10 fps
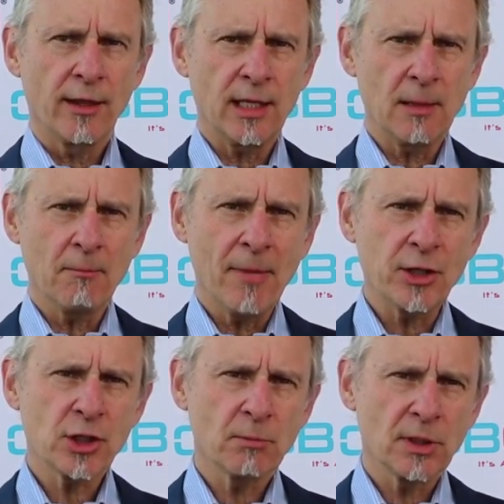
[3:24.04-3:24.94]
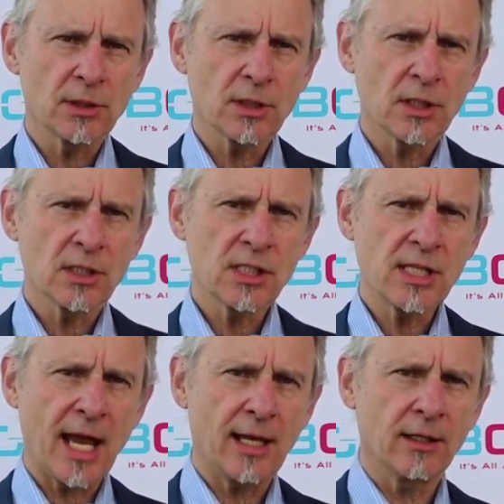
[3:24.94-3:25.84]
the measurement
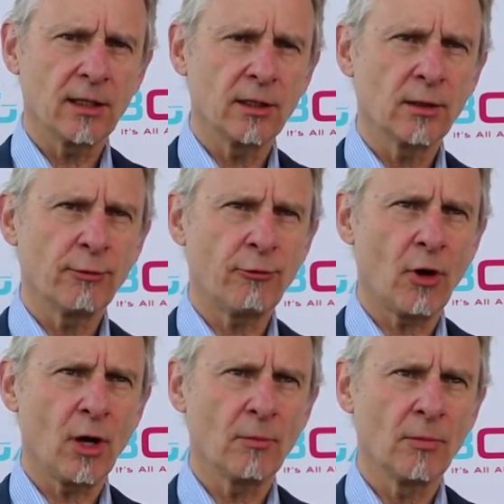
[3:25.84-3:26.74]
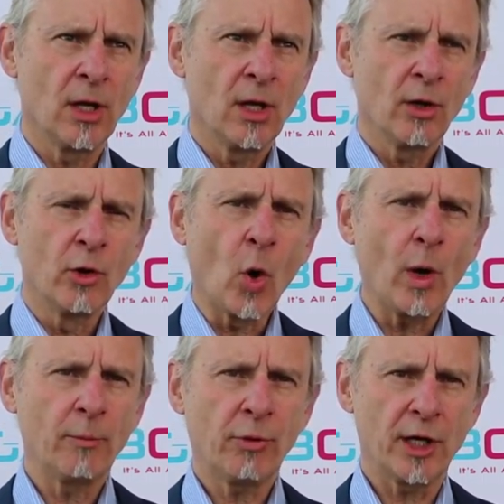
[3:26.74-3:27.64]
standard from raw
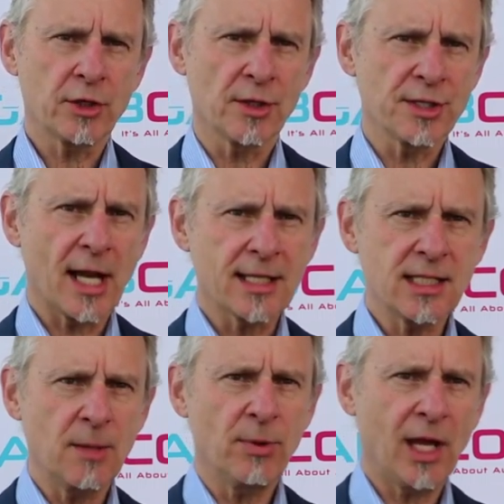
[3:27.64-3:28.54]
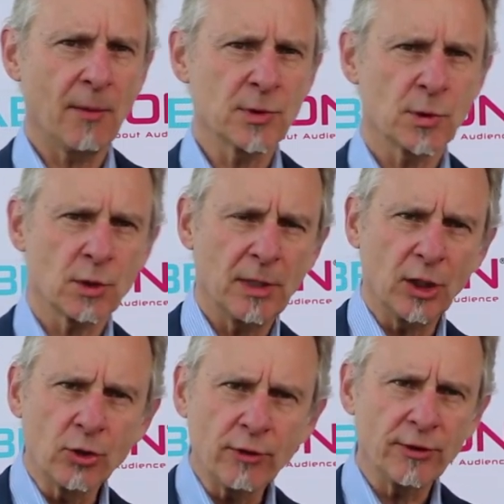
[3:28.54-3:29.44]
impressions like CPMs, which are being
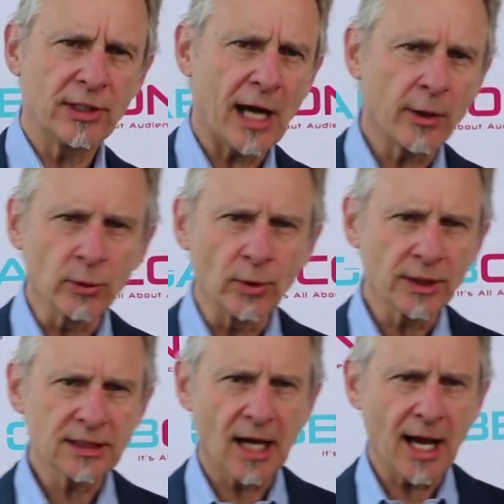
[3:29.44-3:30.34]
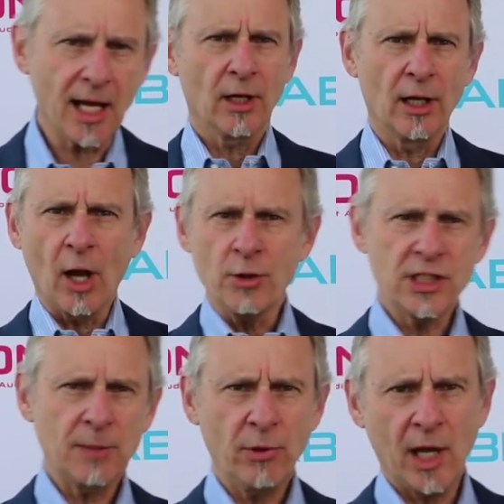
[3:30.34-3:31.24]
driven down all the time. A low
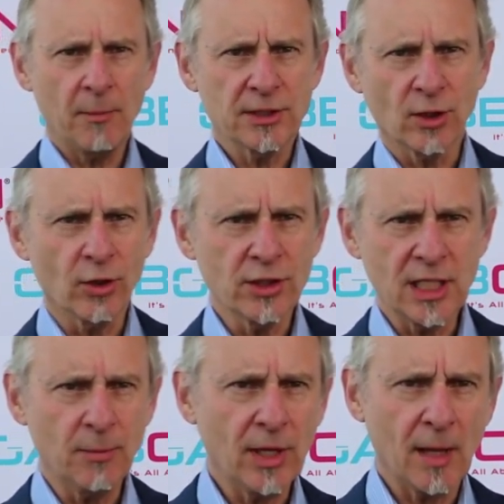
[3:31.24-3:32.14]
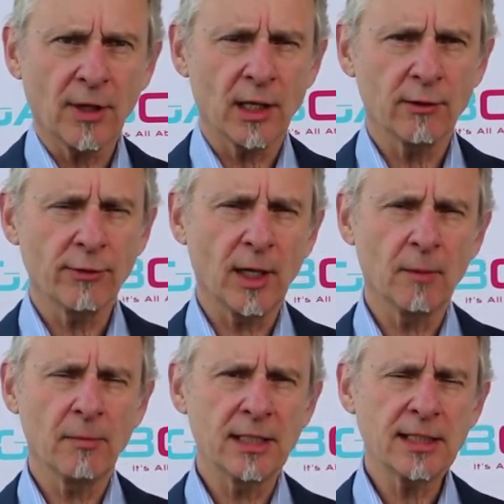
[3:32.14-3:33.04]
CPM is a good CPM kind
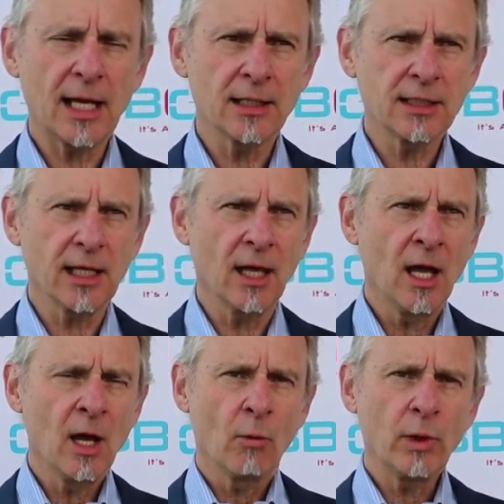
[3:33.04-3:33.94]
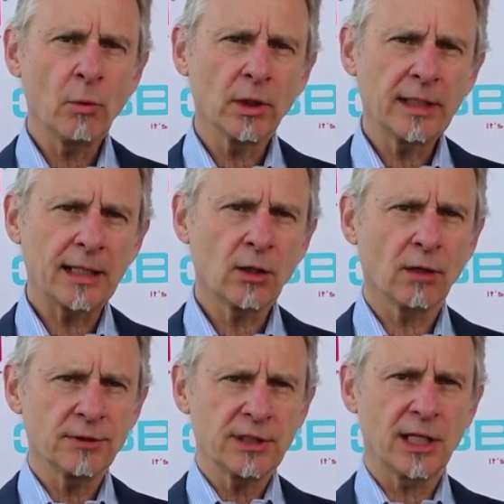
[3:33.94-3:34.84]
of mentality. We want that
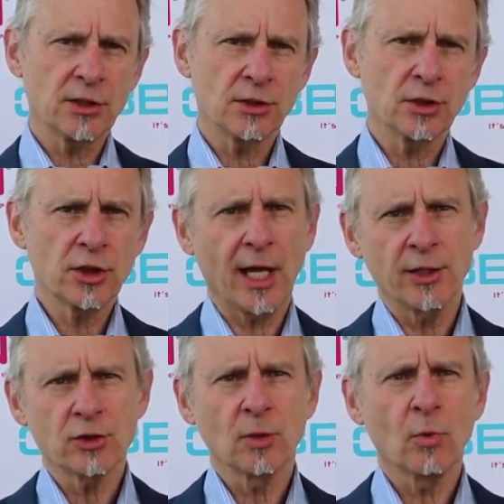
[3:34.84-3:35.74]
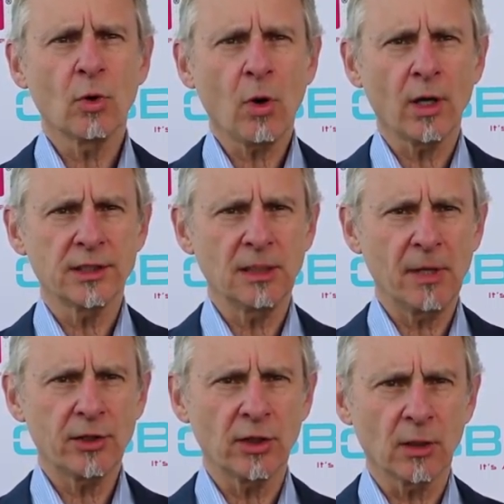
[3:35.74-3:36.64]
conversation to change to a more quality
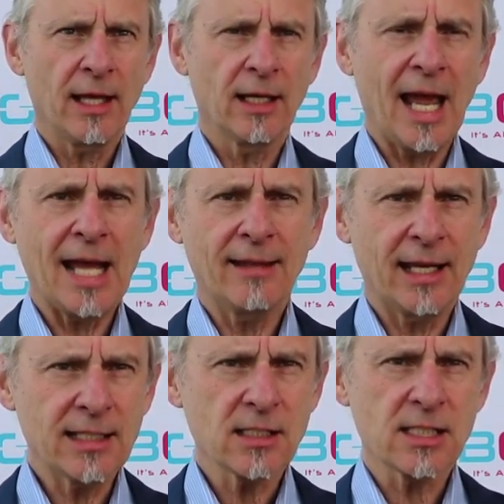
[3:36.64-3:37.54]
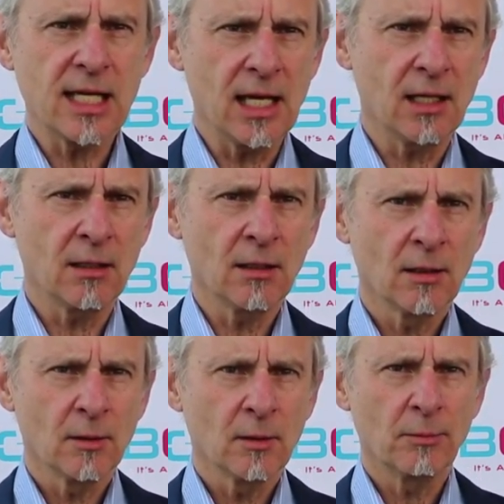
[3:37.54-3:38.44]
metric, that an ad that isn't seen
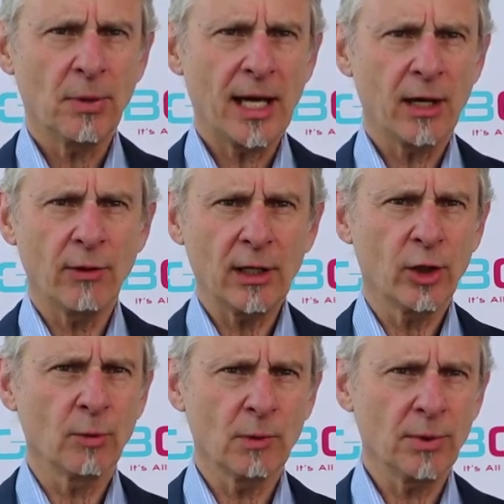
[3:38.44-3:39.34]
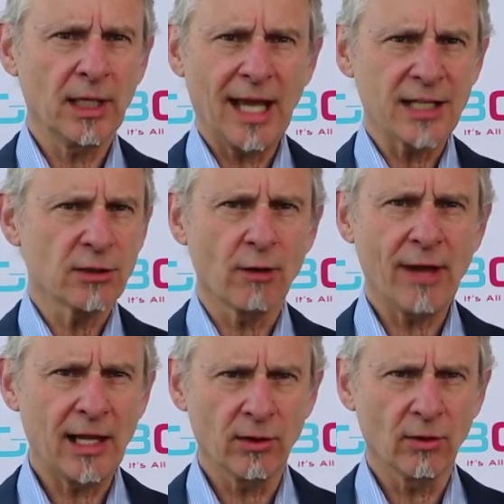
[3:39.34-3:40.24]
by a real human being has no
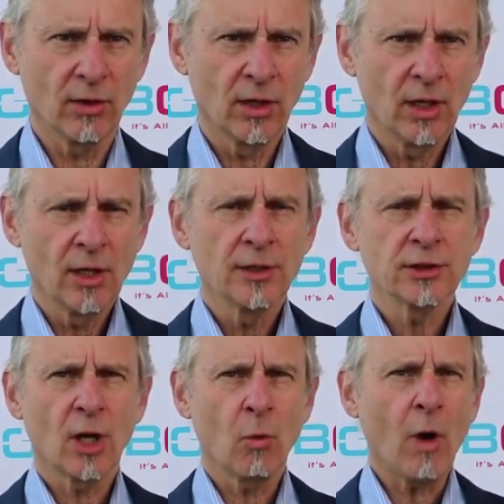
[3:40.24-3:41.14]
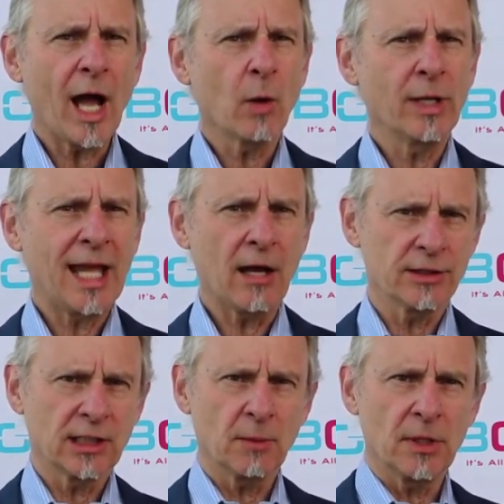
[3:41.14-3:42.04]
value. So why are we
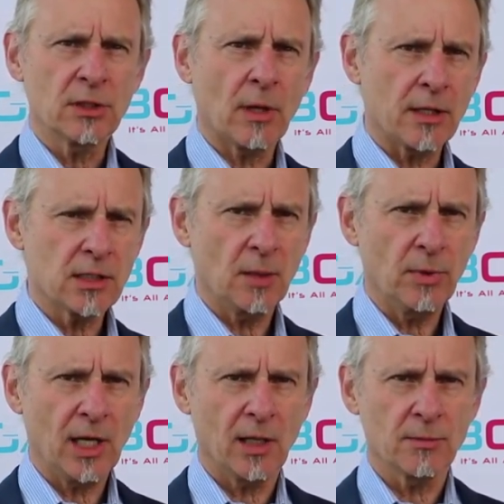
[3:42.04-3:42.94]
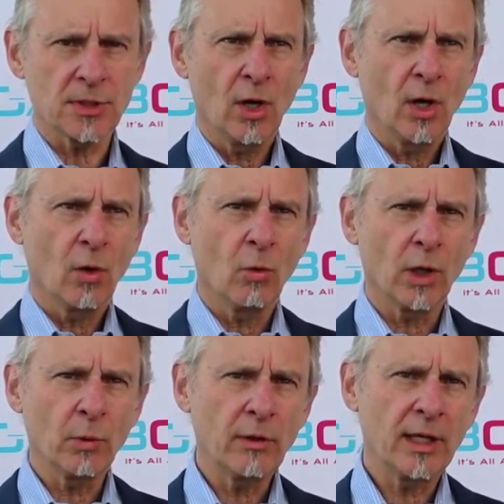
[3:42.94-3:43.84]
counting them into our CPMs?
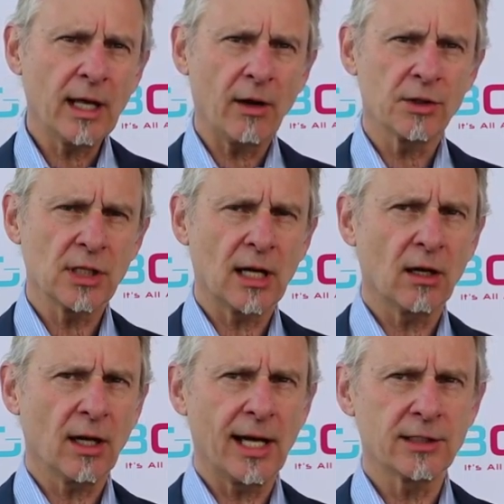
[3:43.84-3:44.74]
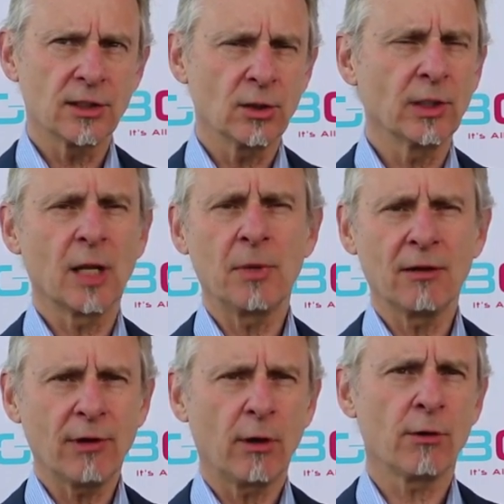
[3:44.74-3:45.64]
What we're encouraging our clients to do, and they're
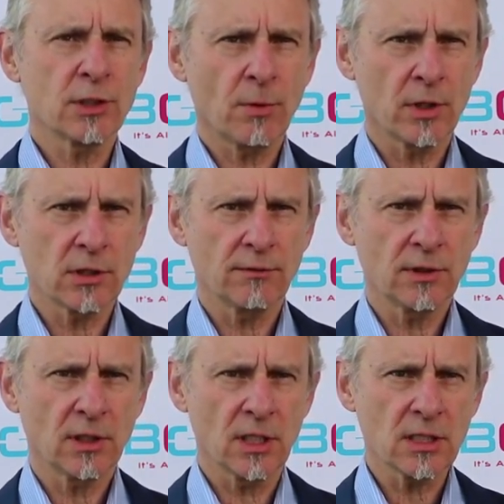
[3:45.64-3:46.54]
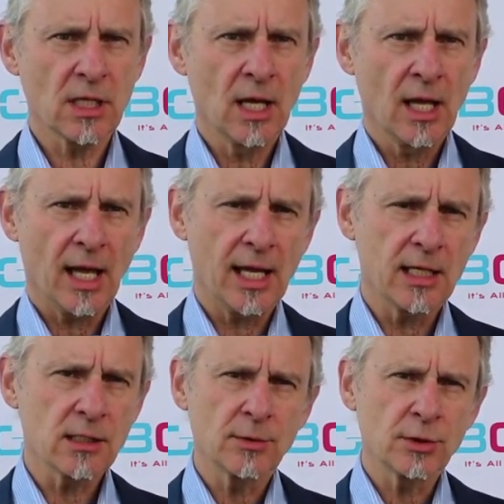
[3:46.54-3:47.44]
being very responsive to this,
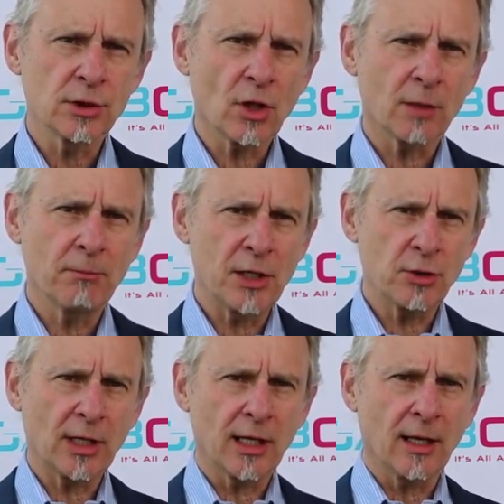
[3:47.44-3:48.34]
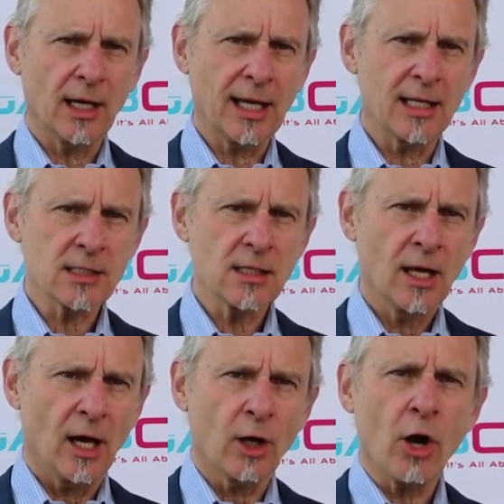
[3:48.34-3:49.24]
is to start measuring against
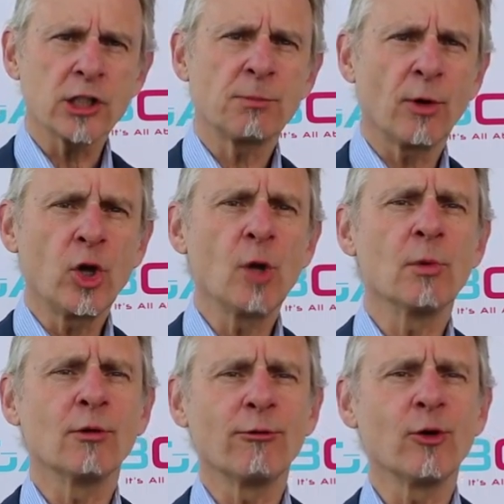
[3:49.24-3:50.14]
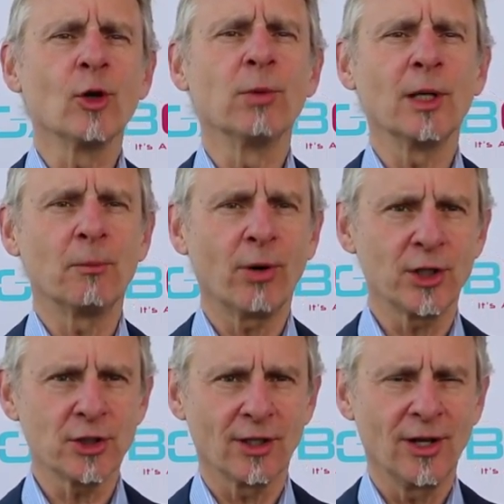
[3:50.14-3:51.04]
a cost per human viewable
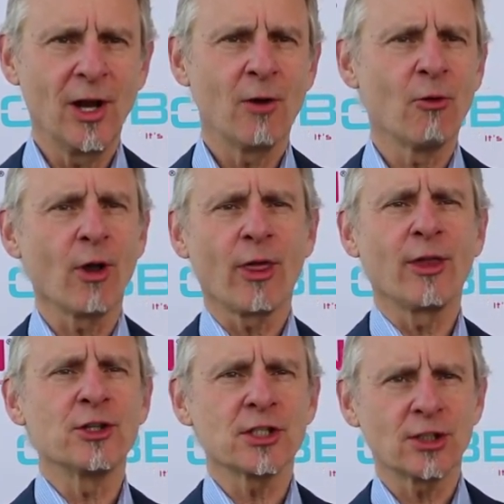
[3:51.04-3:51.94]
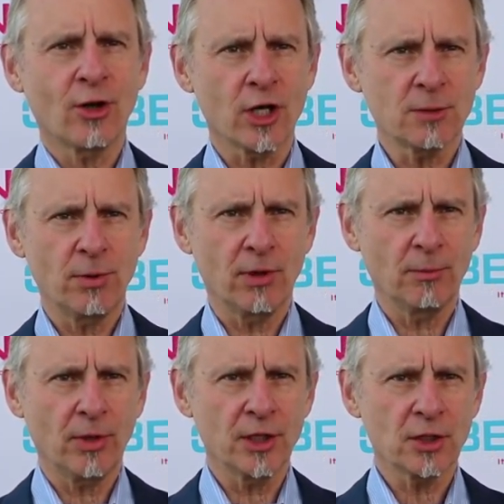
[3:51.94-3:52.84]
impression rather than just a cost per
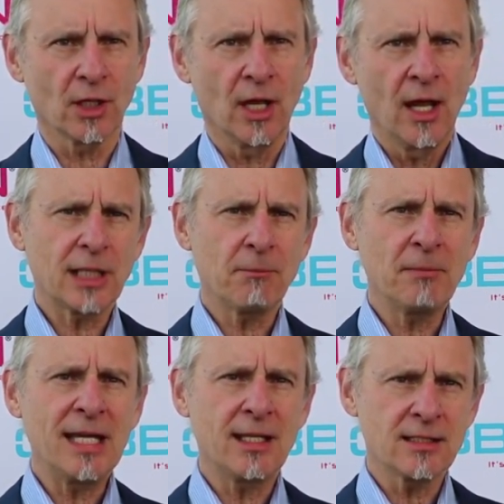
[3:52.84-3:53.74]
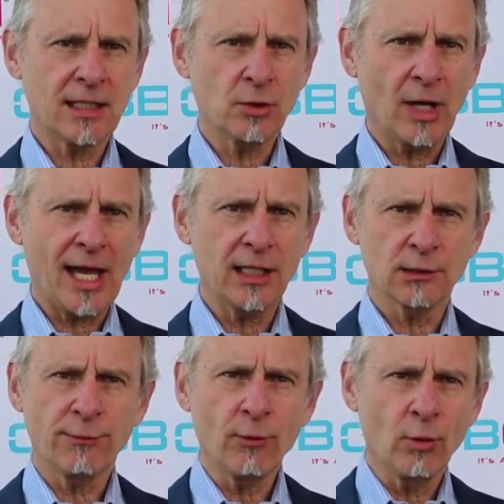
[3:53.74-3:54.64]
impression. That means that your ad is
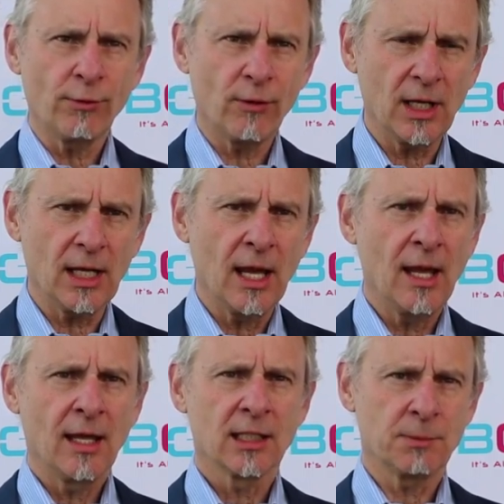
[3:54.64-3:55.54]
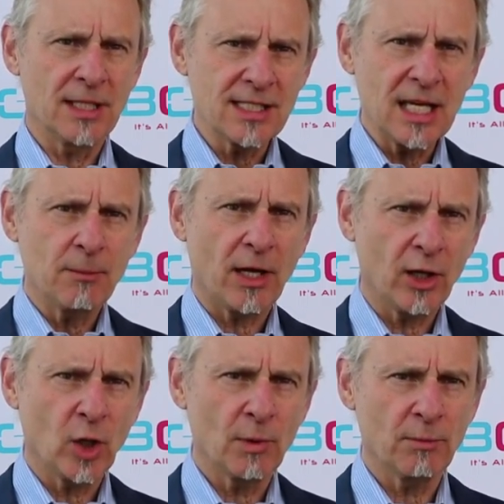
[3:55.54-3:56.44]
fraud-free, it's been seen by a
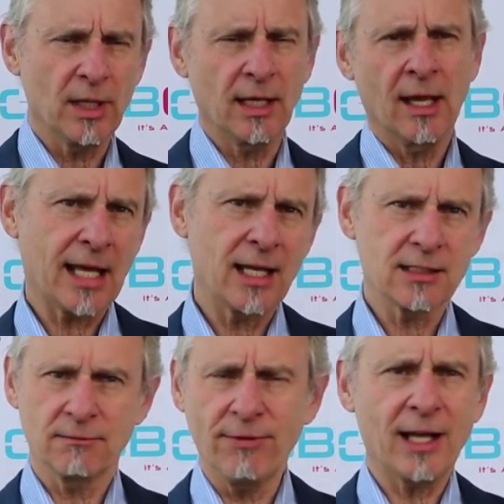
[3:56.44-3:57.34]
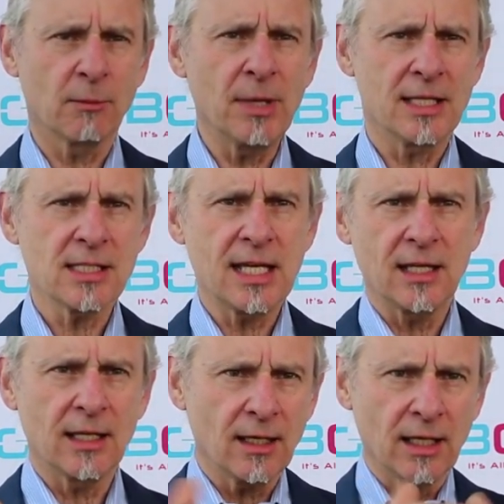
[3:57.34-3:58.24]
human being, and it's in fact been
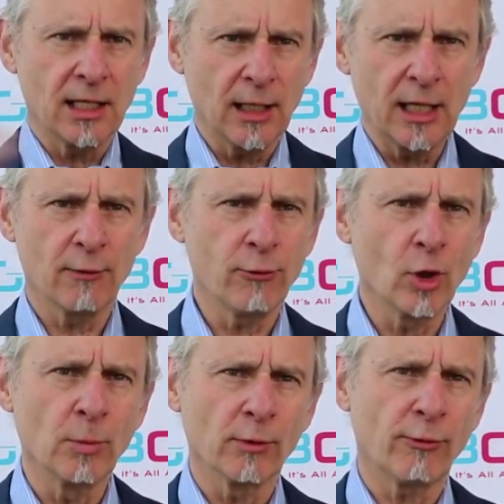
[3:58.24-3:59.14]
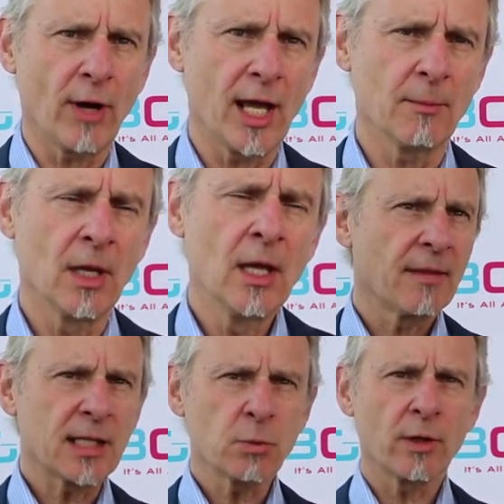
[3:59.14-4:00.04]
seen in a viewable frame.
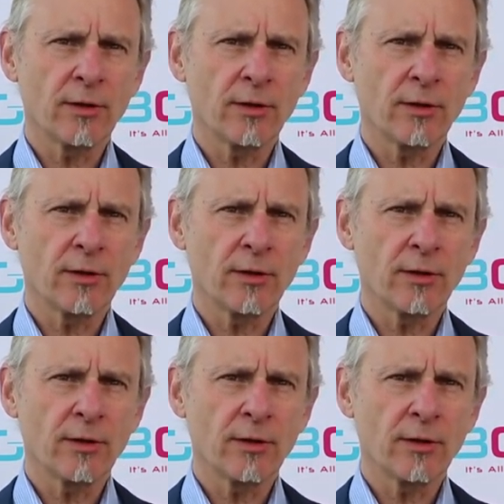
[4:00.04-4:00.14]
That's one